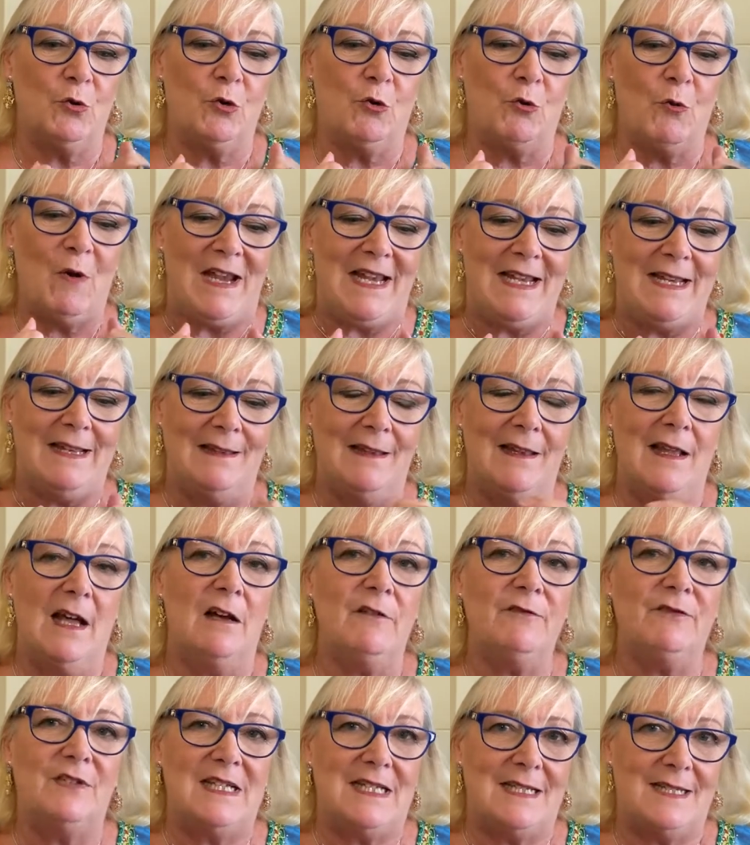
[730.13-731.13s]
great
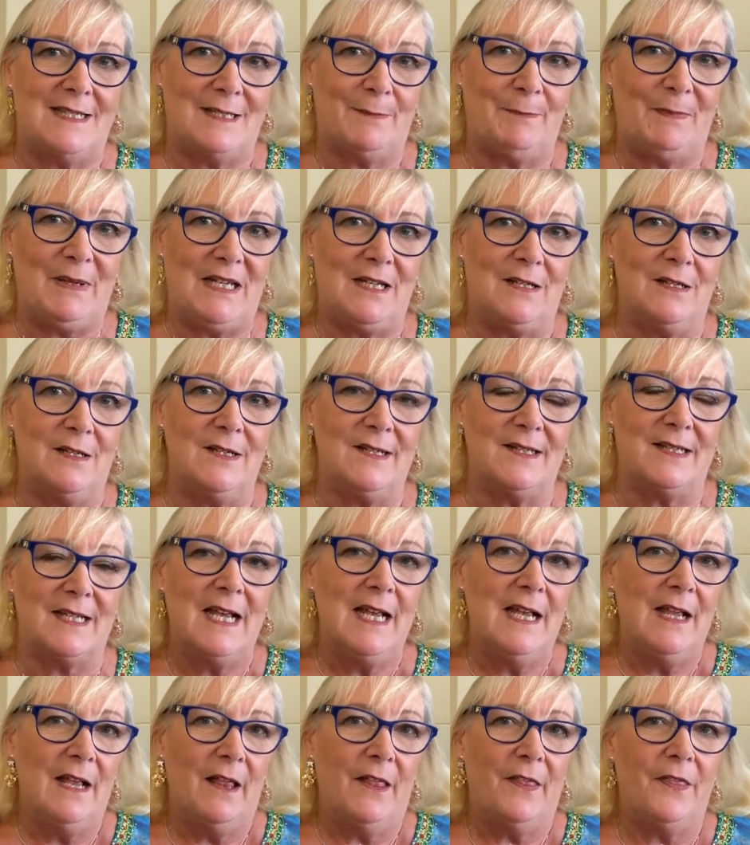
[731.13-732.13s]
love is, because
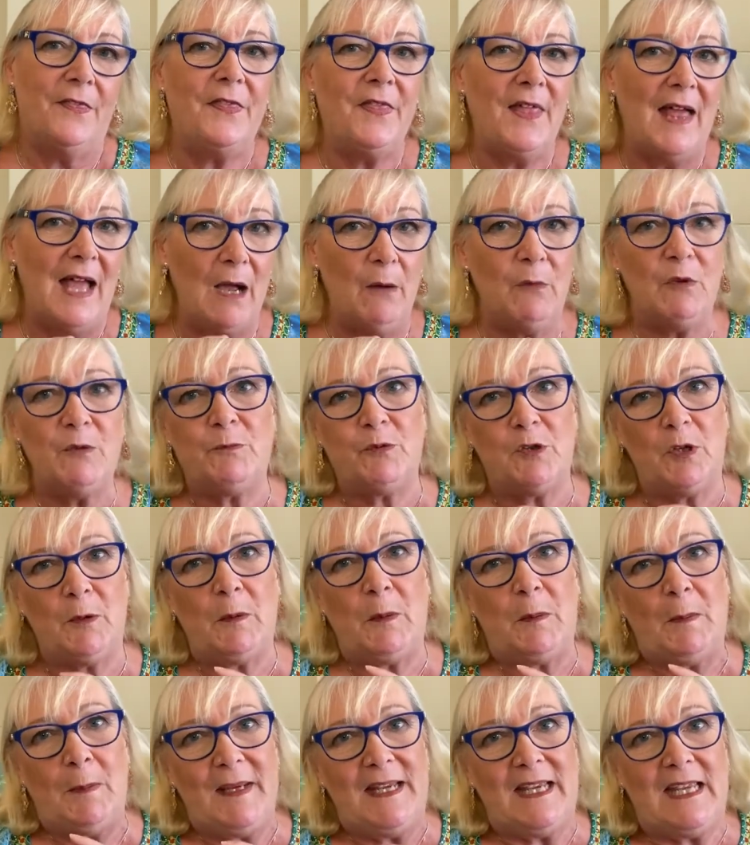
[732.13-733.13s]
that would
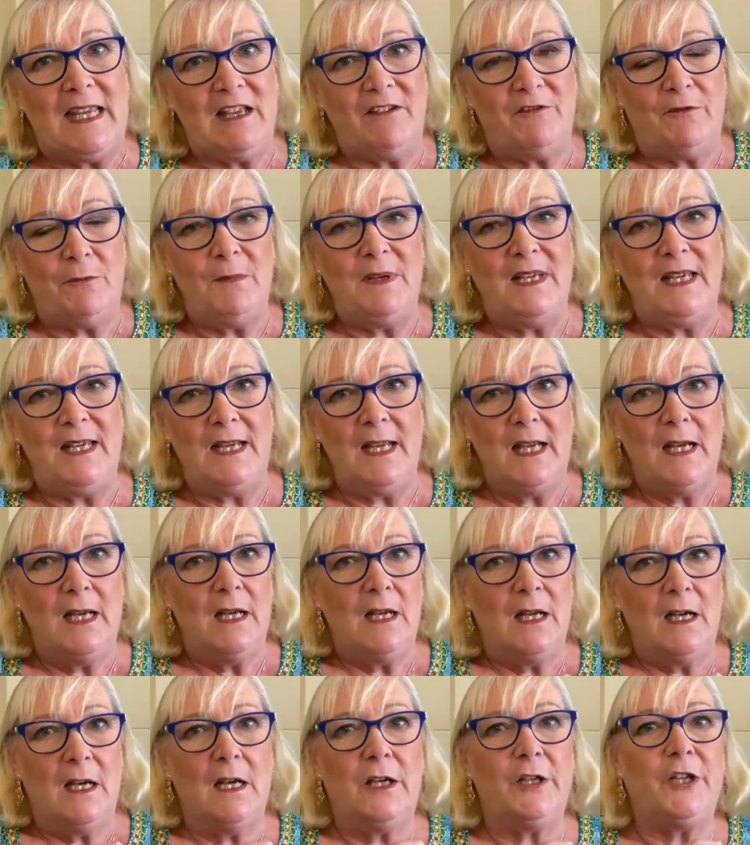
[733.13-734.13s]
probably give me
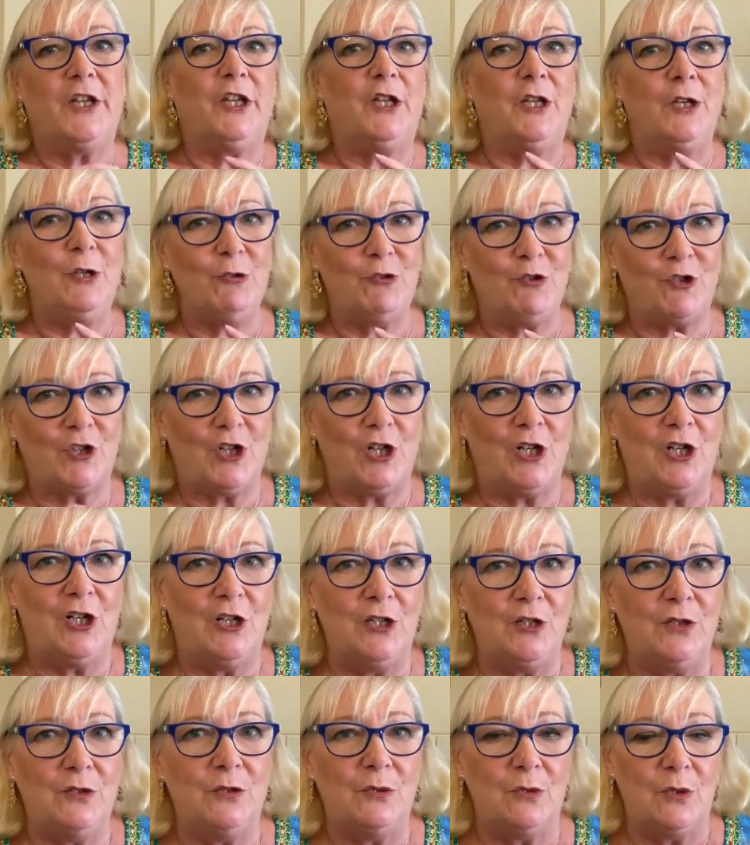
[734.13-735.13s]
a huge
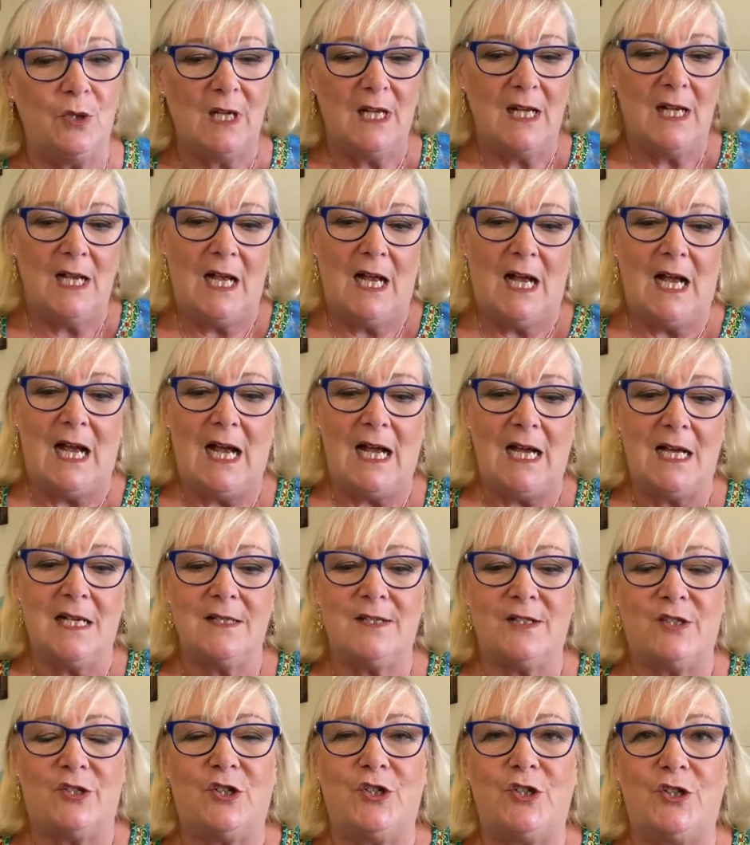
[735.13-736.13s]
clue
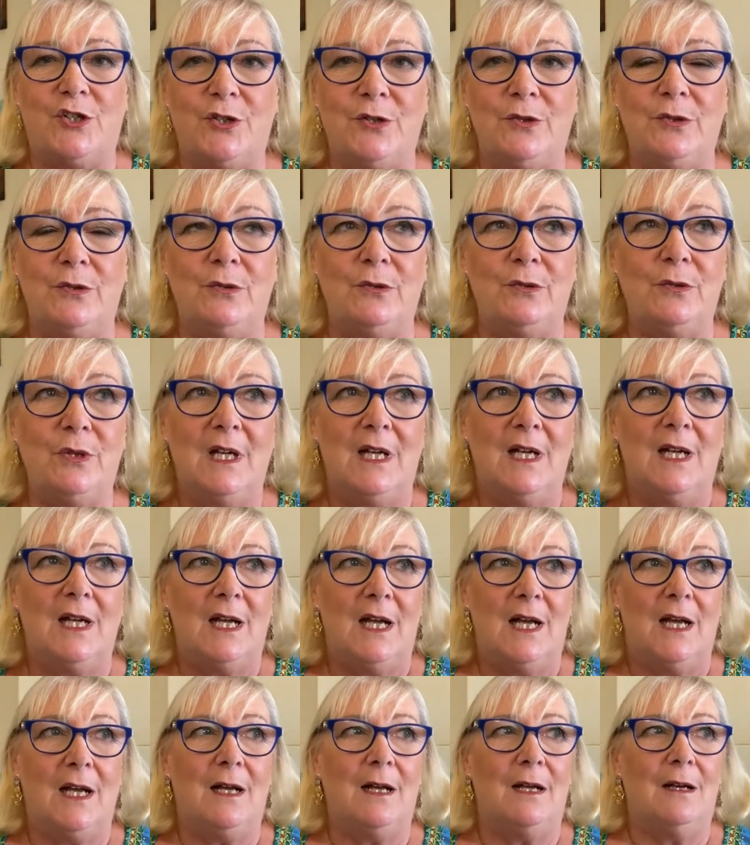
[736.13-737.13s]
as to
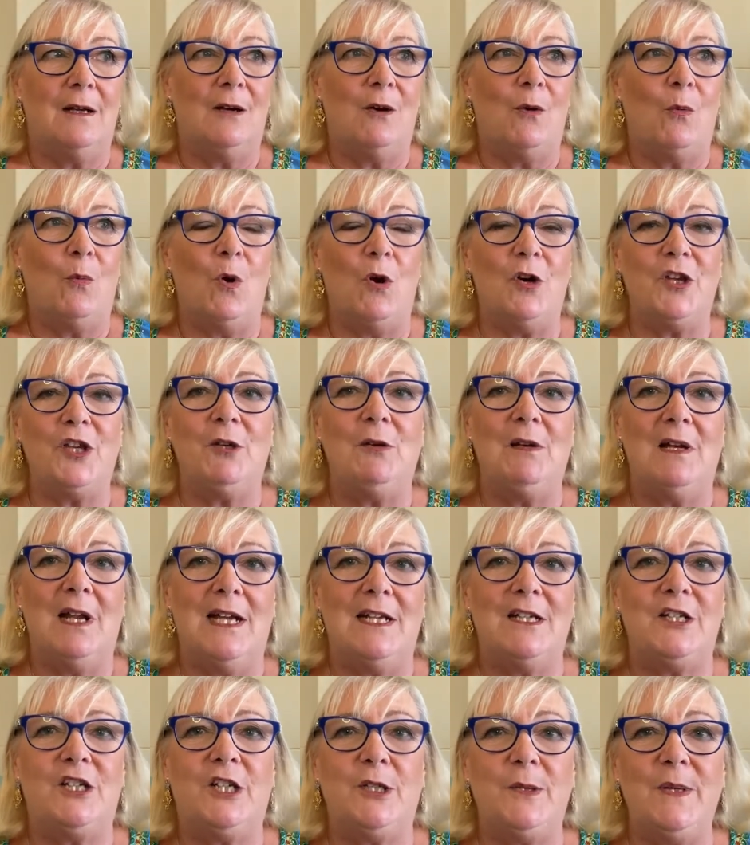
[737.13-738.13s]
what you
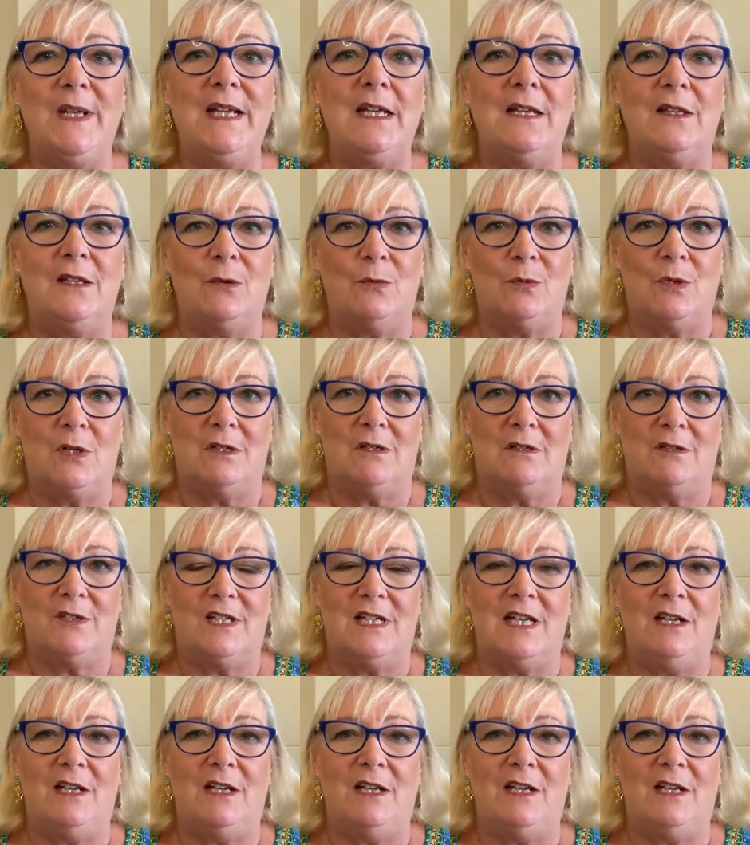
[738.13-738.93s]
like doing in the world.